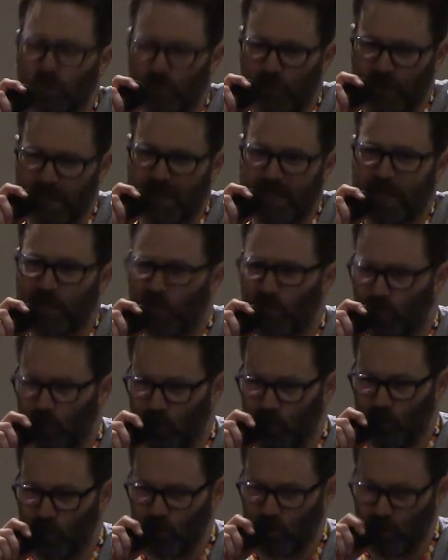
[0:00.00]
really,
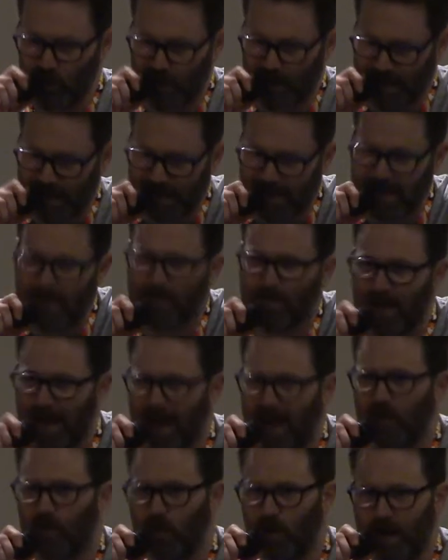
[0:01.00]
really
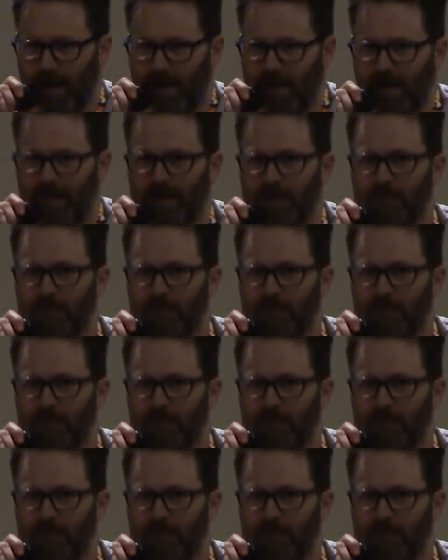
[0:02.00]
bad week.